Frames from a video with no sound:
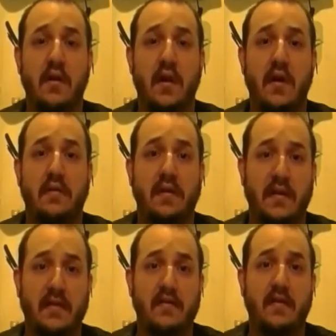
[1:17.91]
uh,
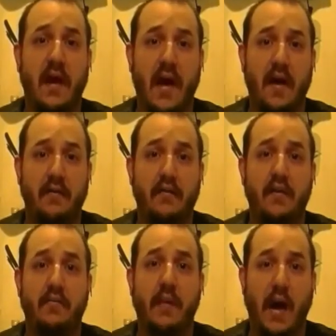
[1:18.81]
needs to have
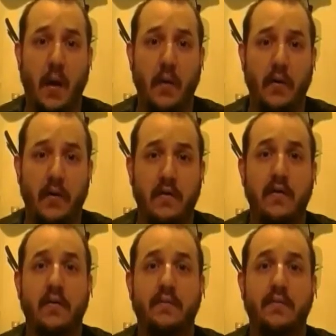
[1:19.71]
enough power
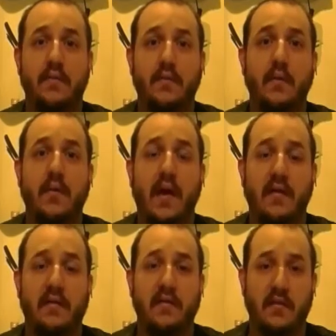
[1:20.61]
to do what it
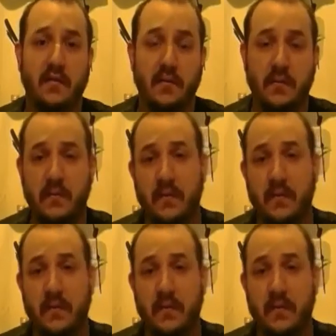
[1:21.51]
has to do,